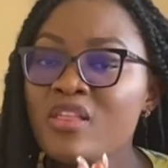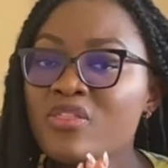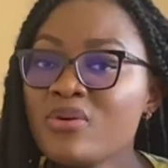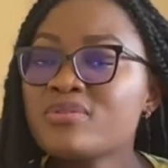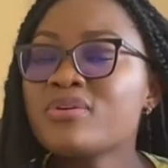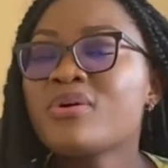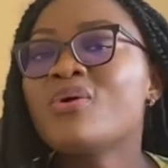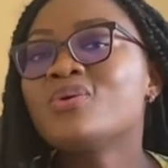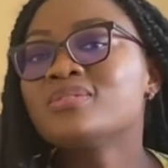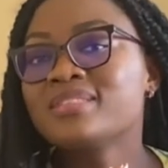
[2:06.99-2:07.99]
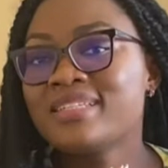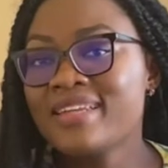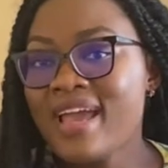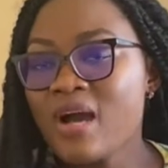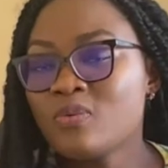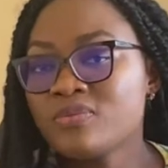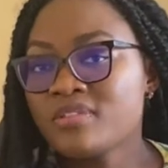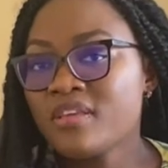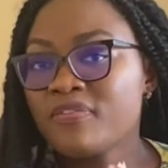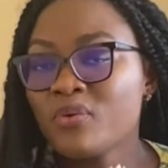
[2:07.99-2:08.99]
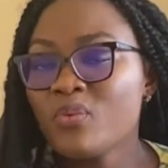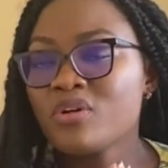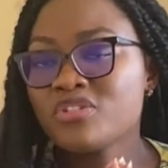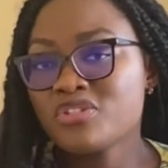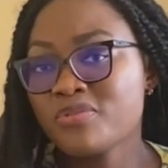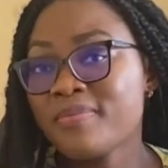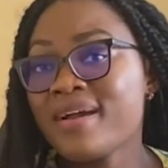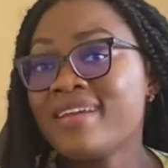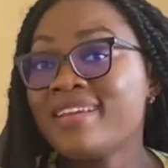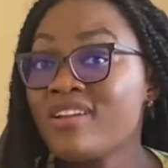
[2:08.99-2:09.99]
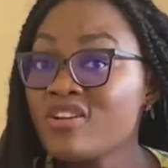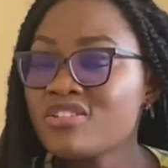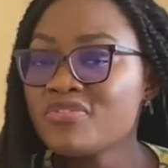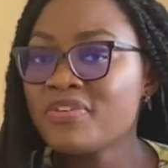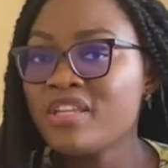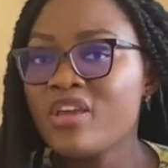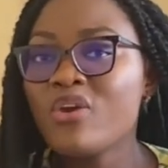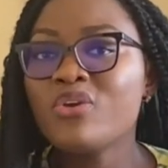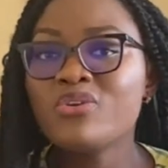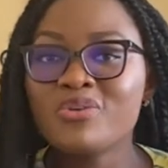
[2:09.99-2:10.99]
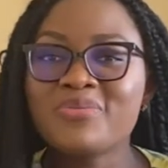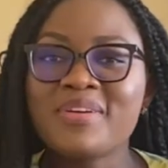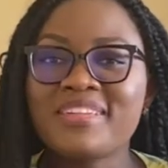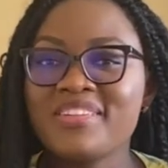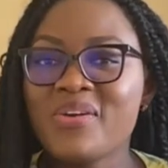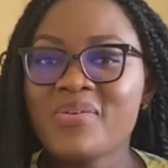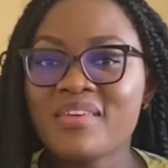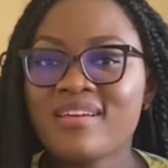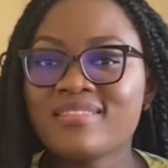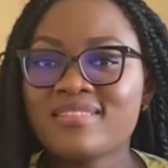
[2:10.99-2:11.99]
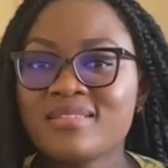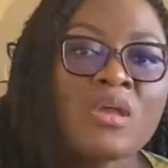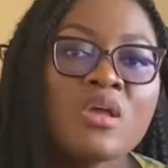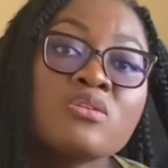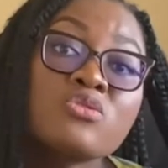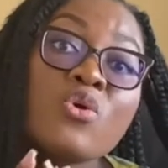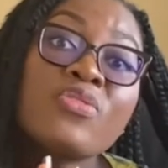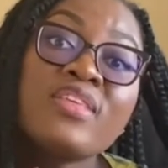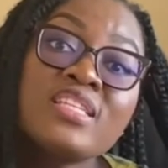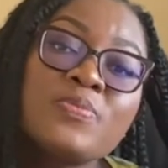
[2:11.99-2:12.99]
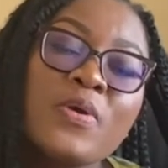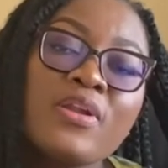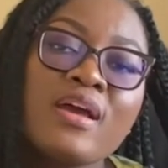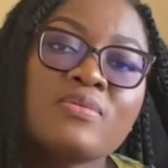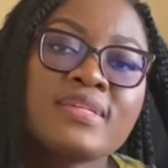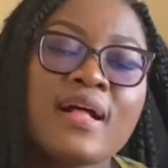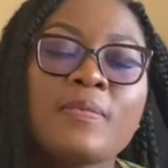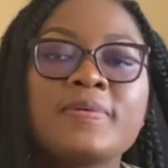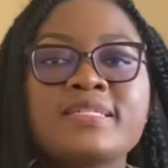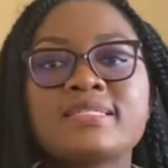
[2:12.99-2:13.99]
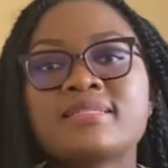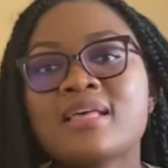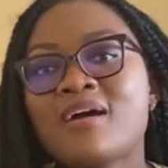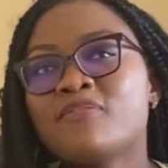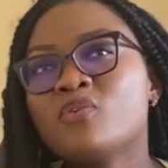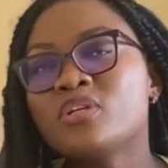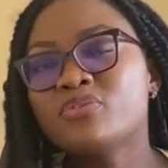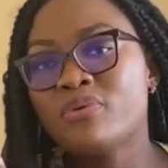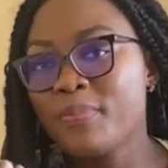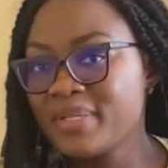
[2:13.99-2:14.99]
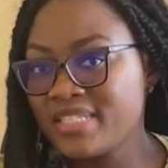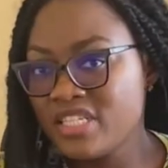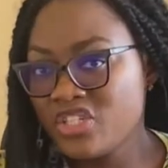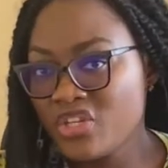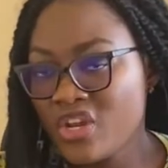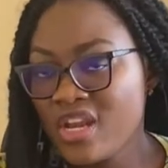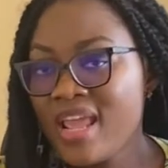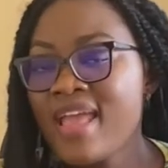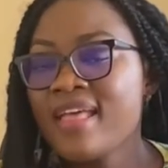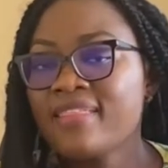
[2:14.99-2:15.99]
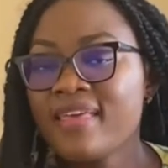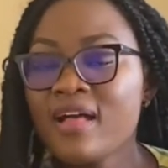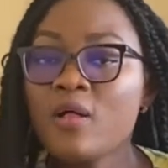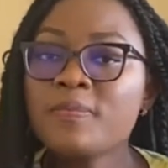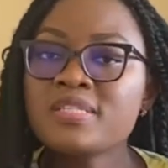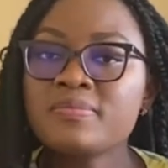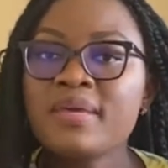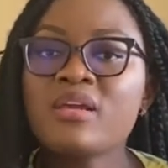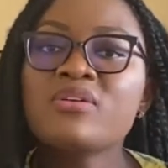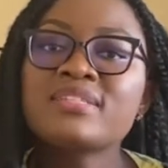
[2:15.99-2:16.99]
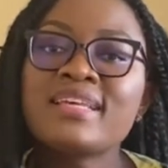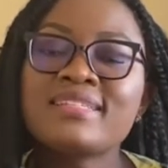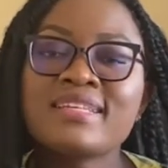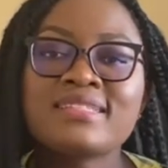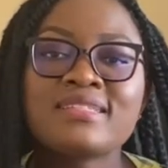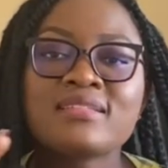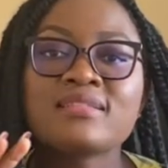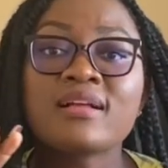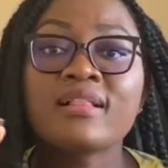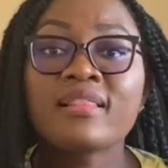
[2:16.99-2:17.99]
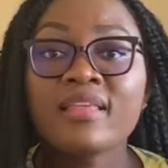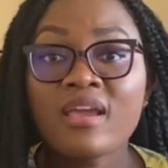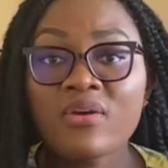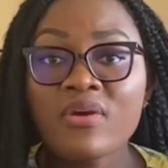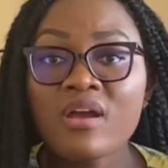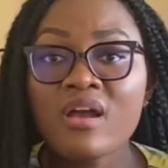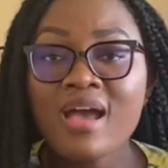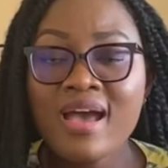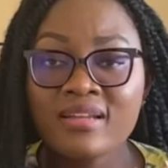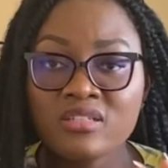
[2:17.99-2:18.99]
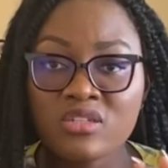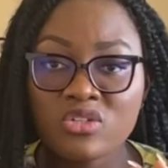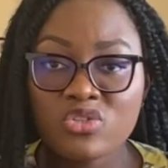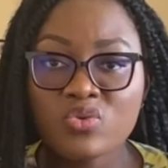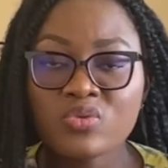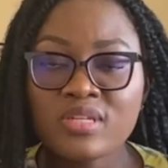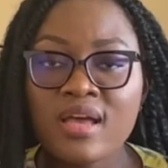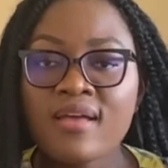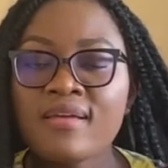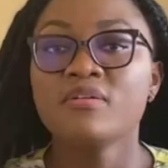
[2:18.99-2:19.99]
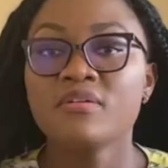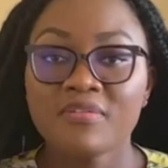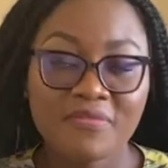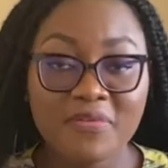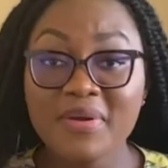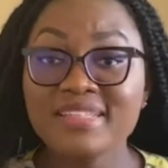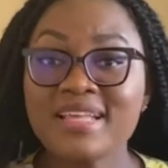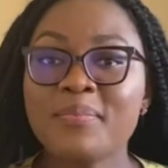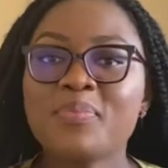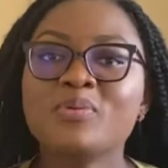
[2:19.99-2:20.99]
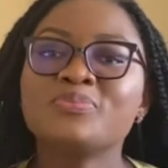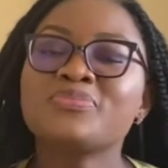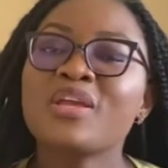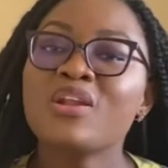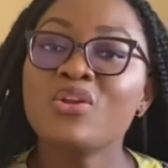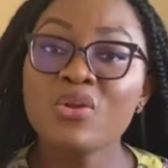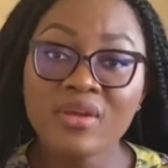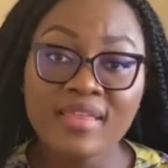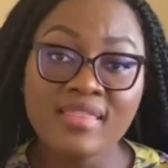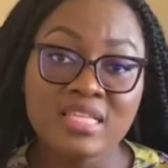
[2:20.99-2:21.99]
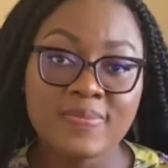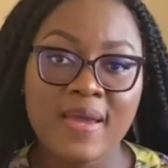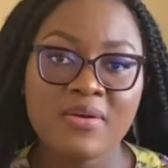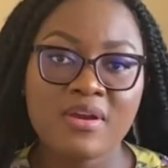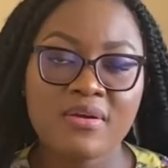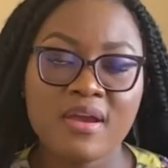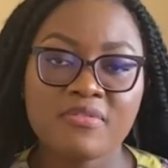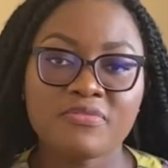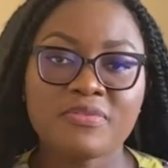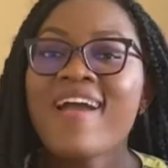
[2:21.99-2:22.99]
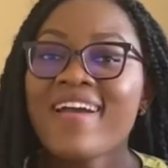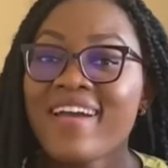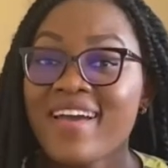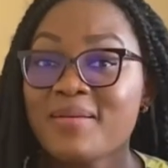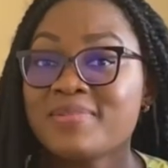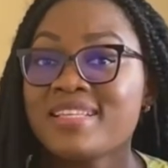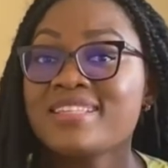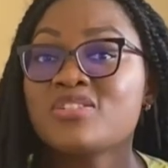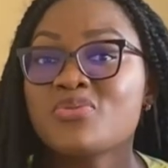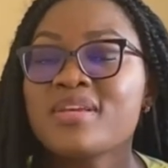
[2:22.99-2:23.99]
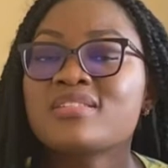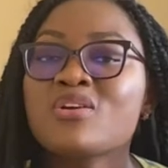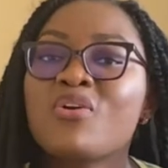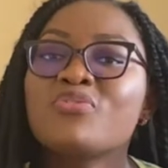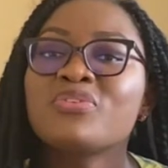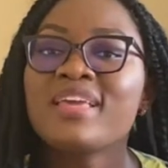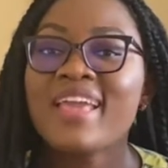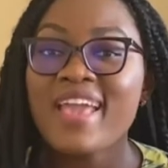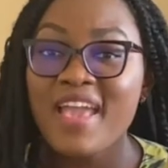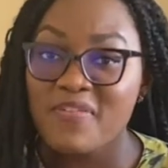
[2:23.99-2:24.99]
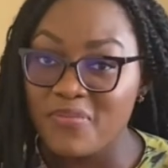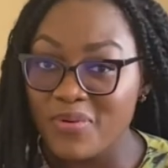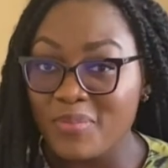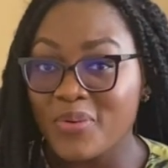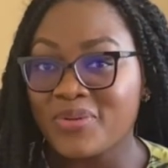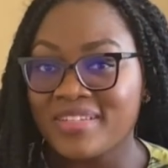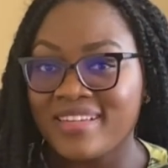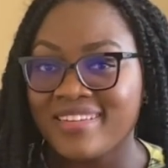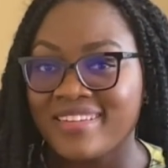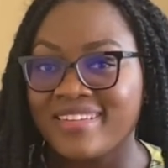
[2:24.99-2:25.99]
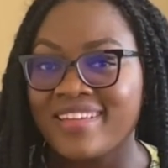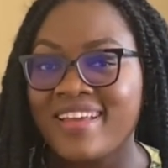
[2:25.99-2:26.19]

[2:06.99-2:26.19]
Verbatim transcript: Those are called nouns. If you watched my last video, you already know that. So these pronouns help us avoid repetition. They help us make our sentences clearer and shorter. For example, look at this paragraph. Ramses drinks coffee every morning.